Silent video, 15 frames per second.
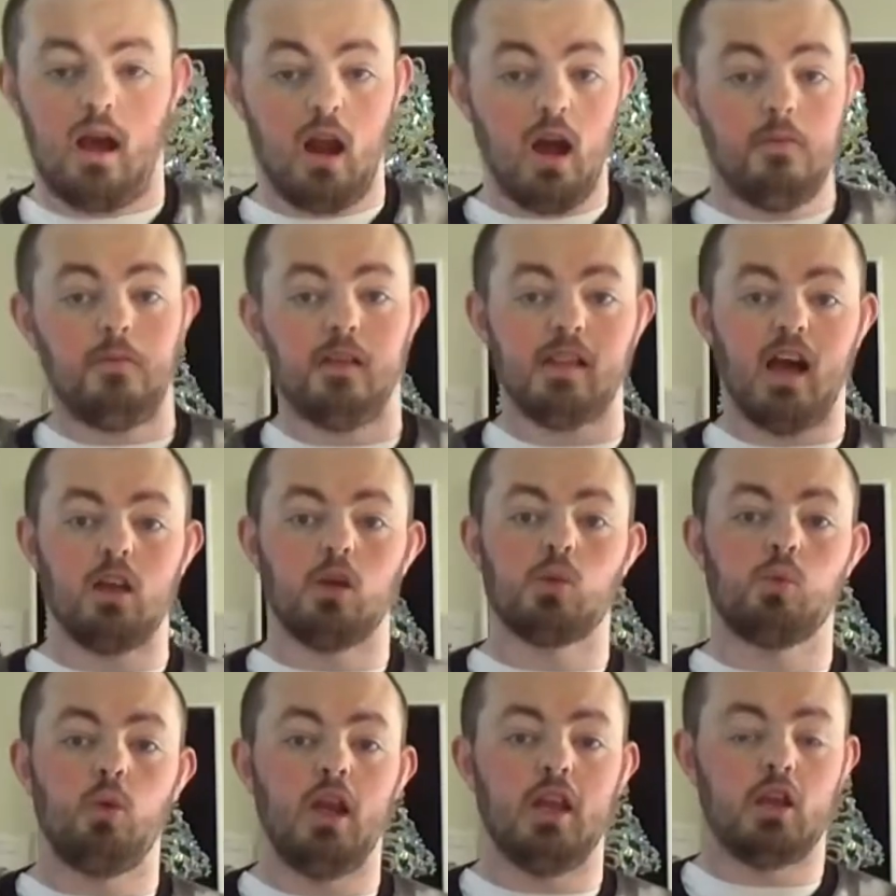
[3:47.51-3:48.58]
I think that looks
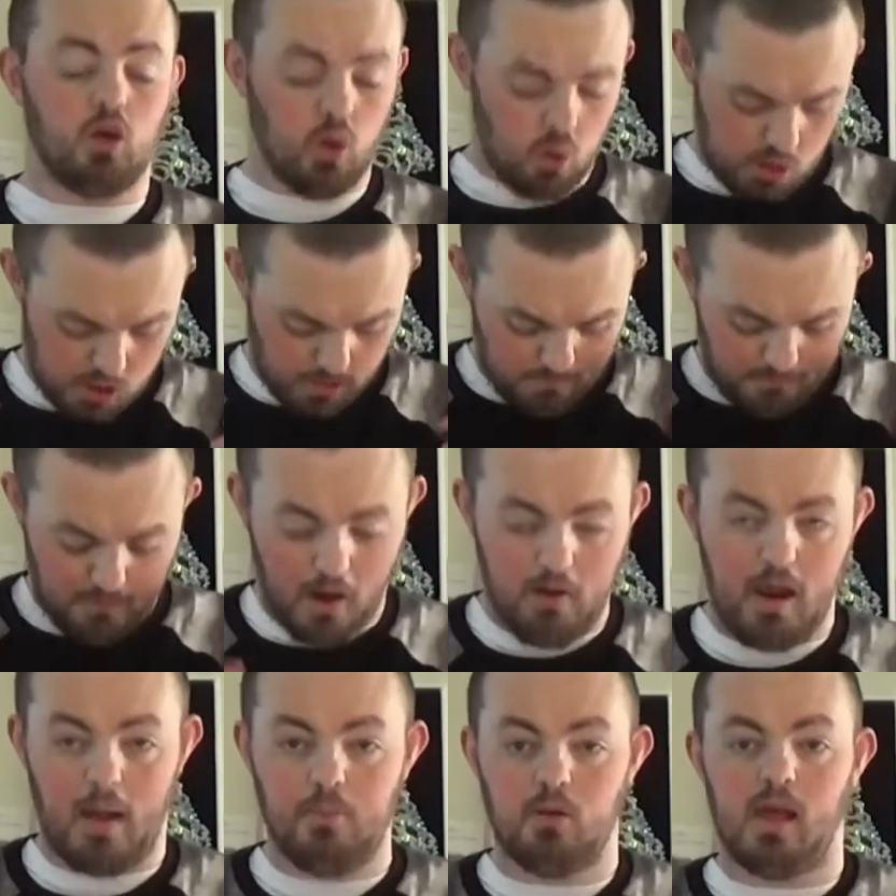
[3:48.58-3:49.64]
really cool, so I'm
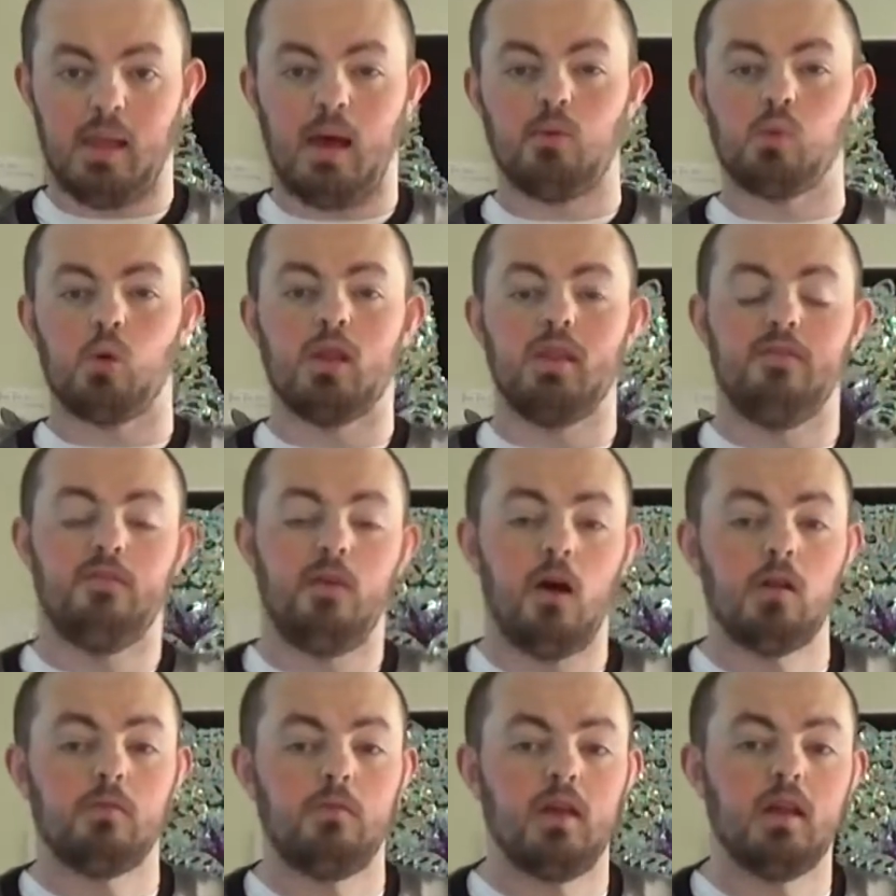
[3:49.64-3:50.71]
very happy that that was one of the
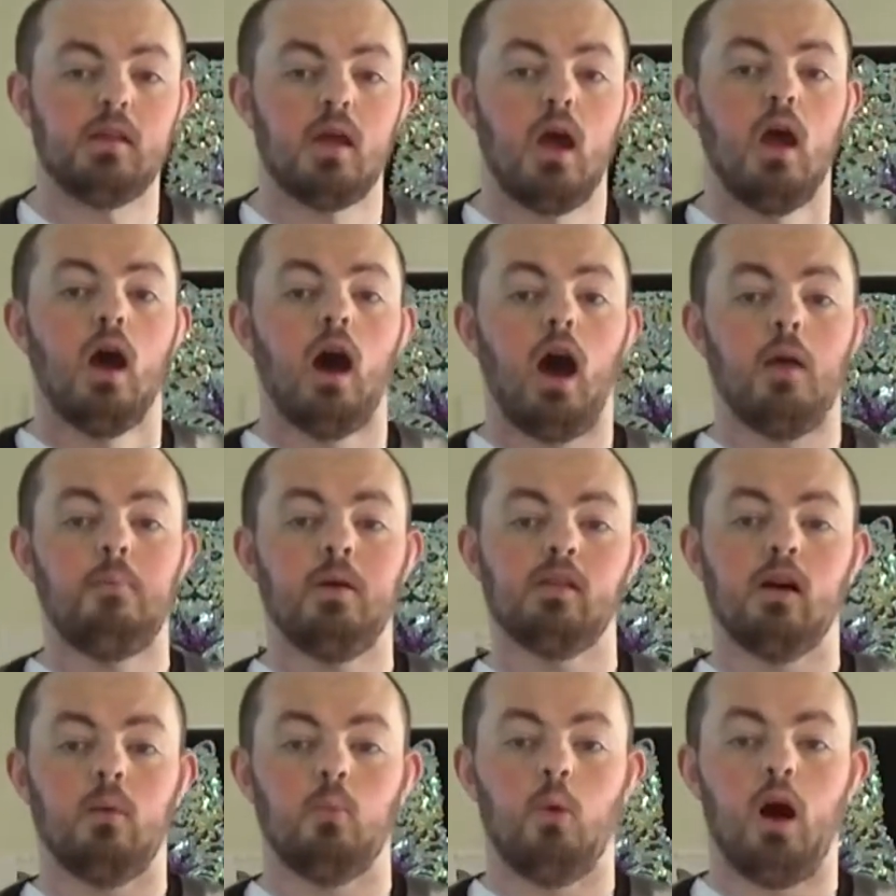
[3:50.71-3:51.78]
first things I
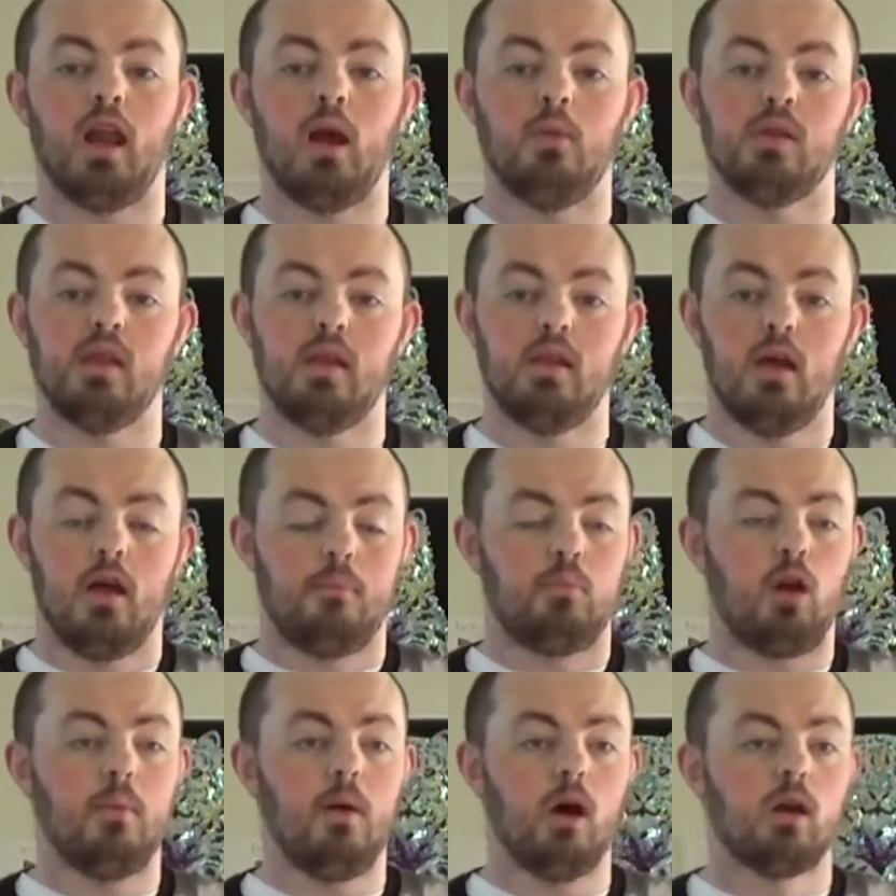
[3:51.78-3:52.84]
picked up while I was in
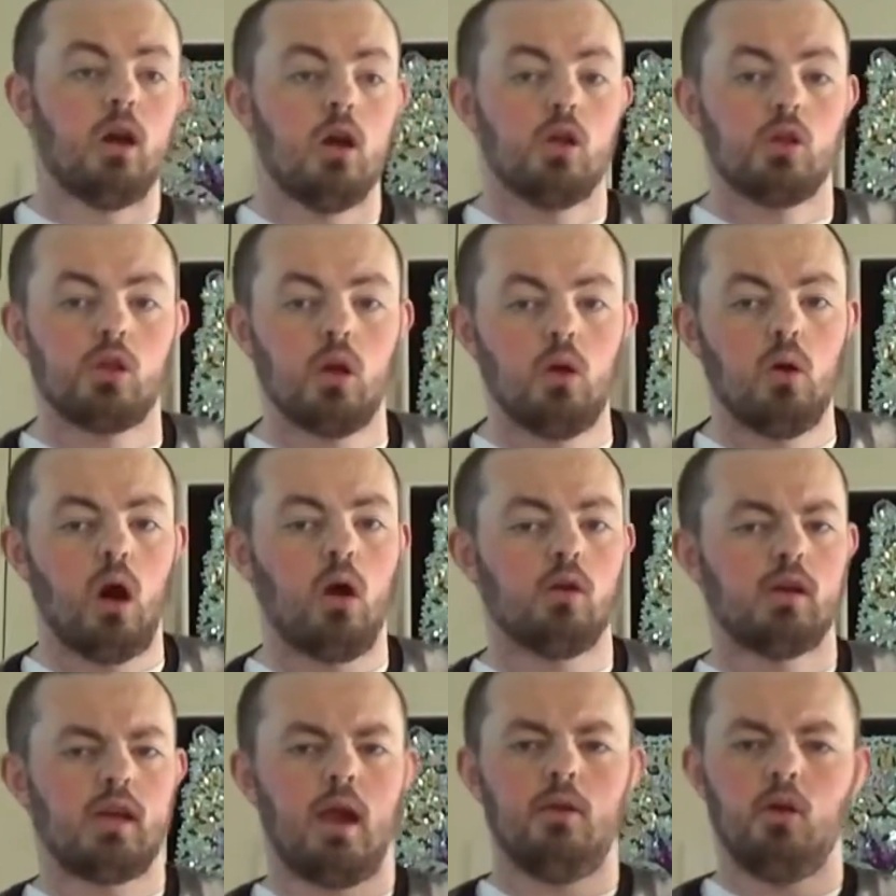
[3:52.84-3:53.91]
Prima. So
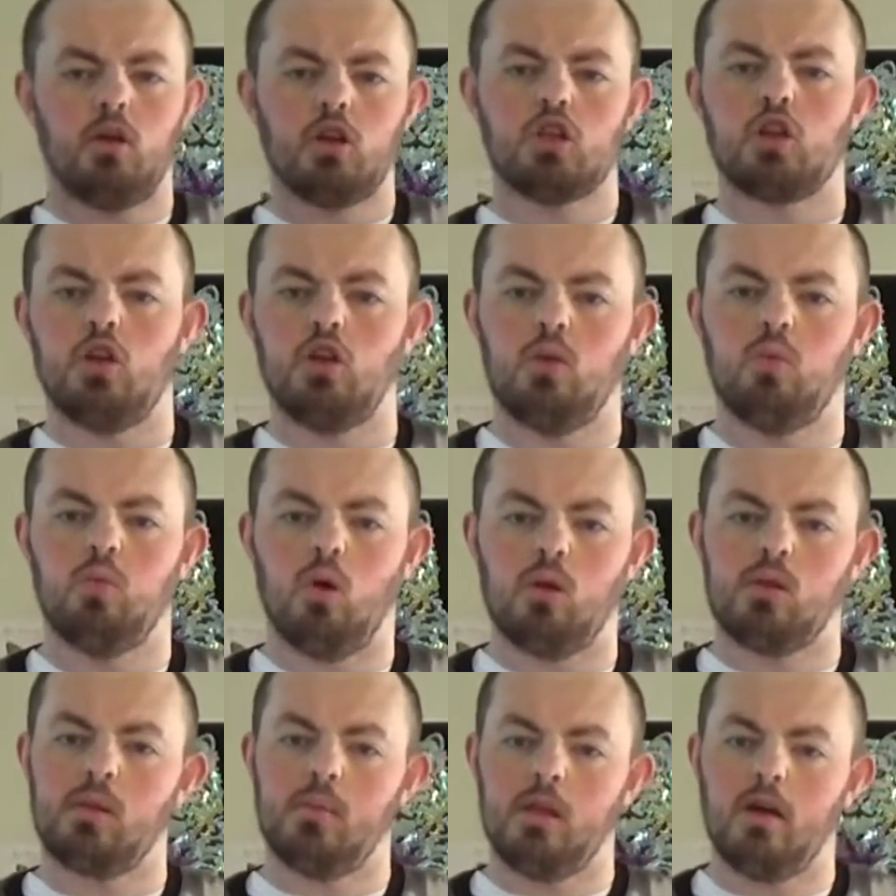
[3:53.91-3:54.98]
I'll carry on and show you
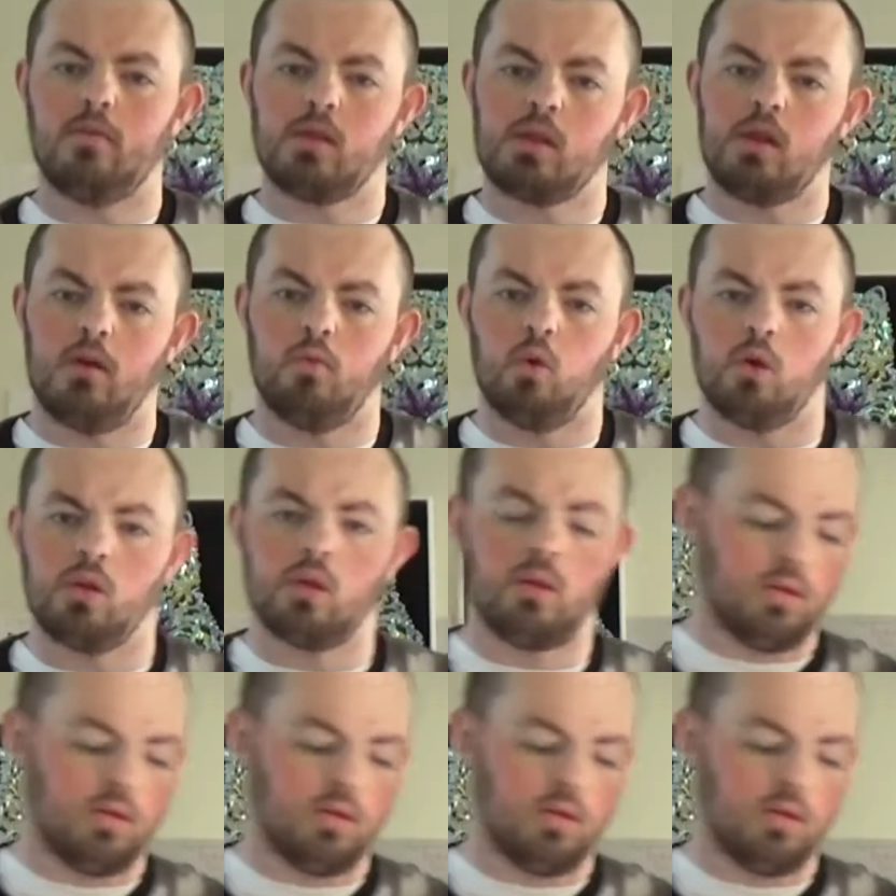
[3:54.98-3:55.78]
what some of the other stuff was.